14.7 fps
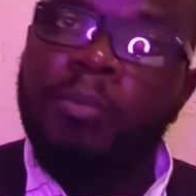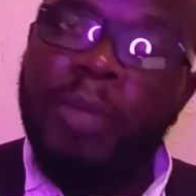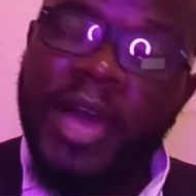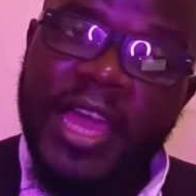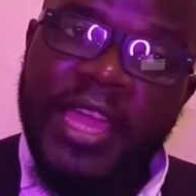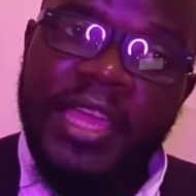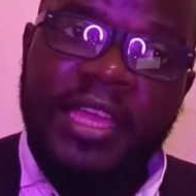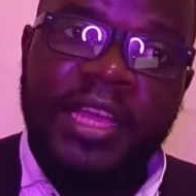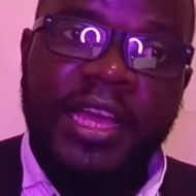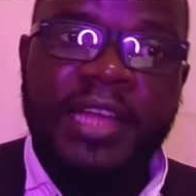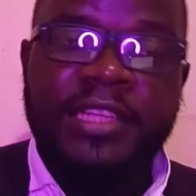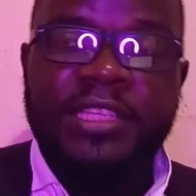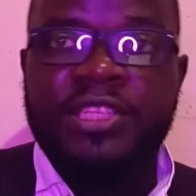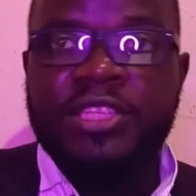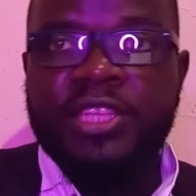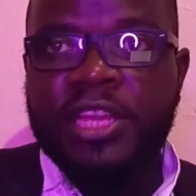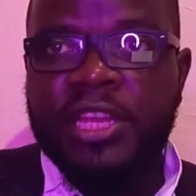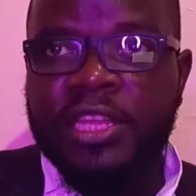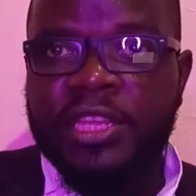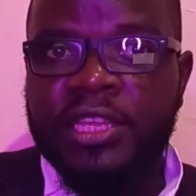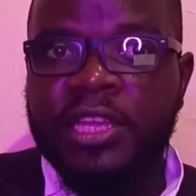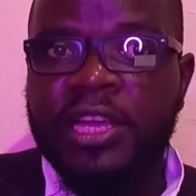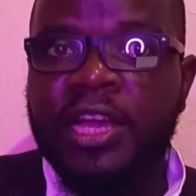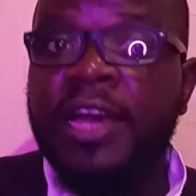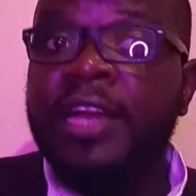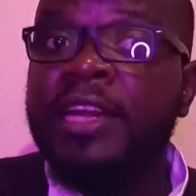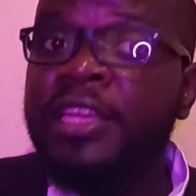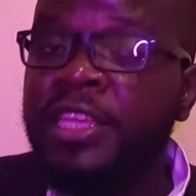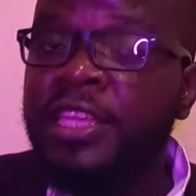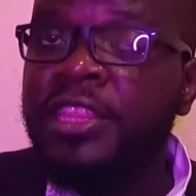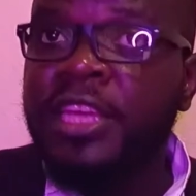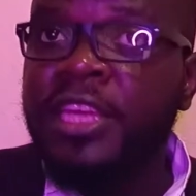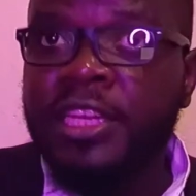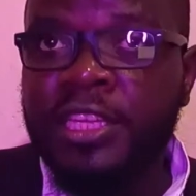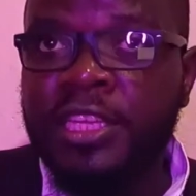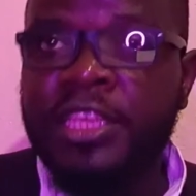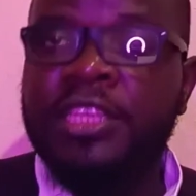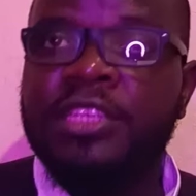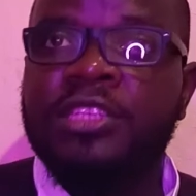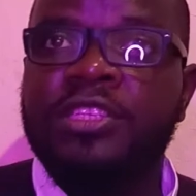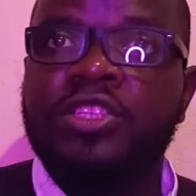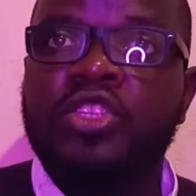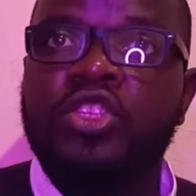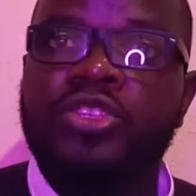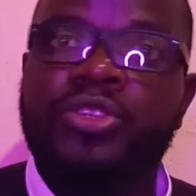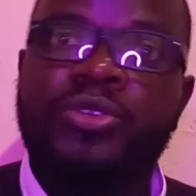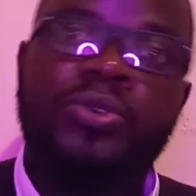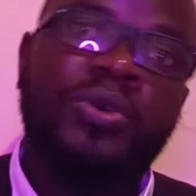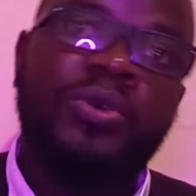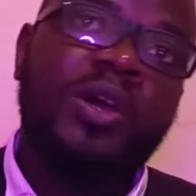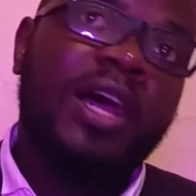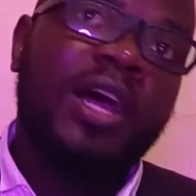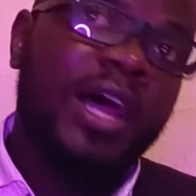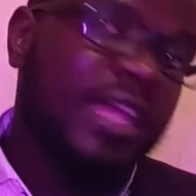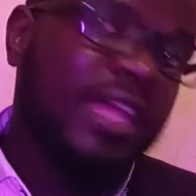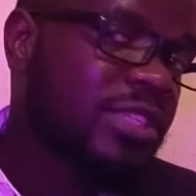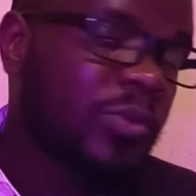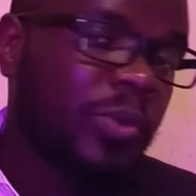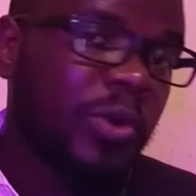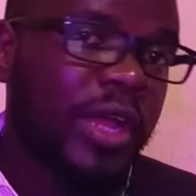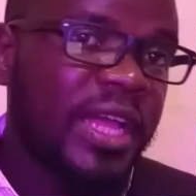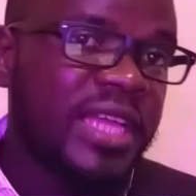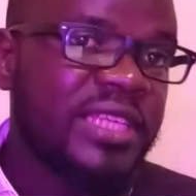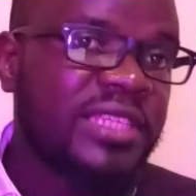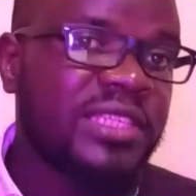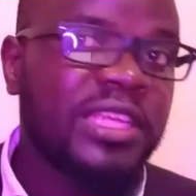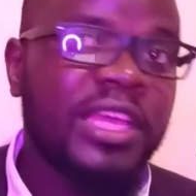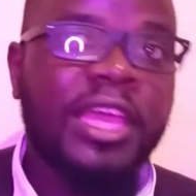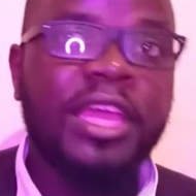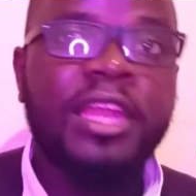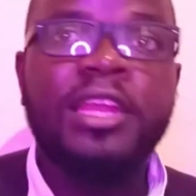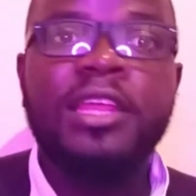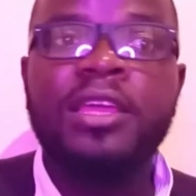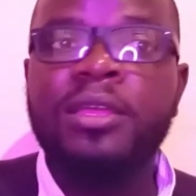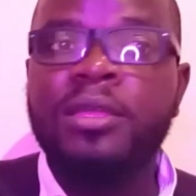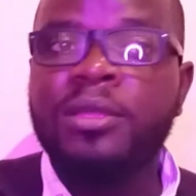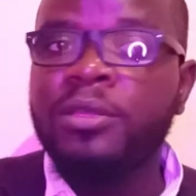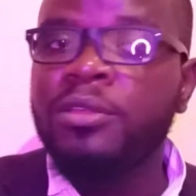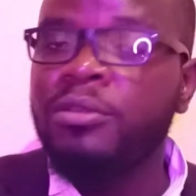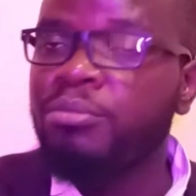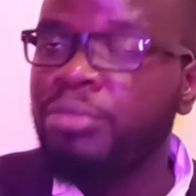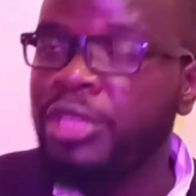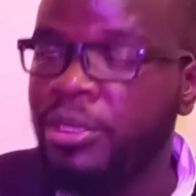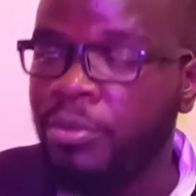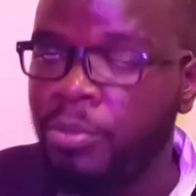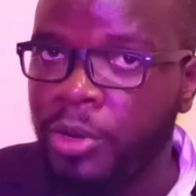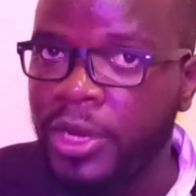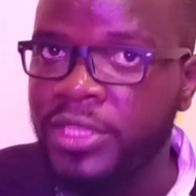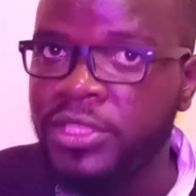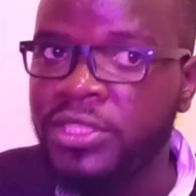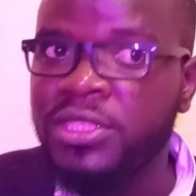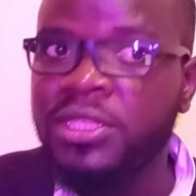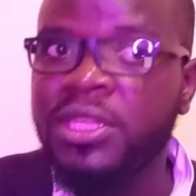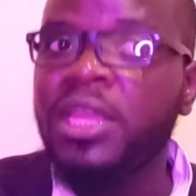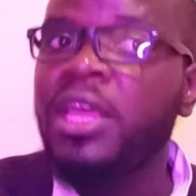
Buying and selling are kith and kin to ask price and bid price.